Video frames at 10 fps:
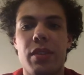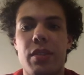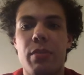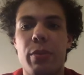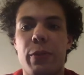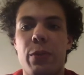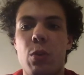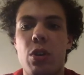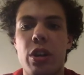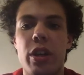
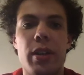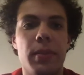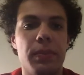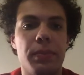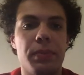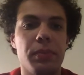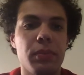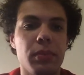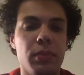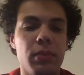before
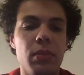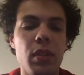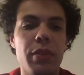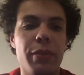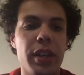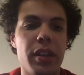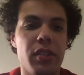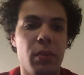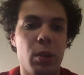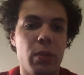inviting
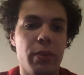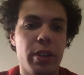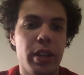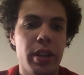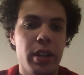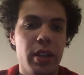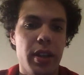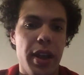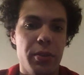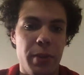someone over?
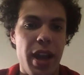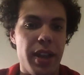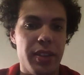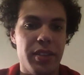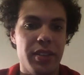I do not.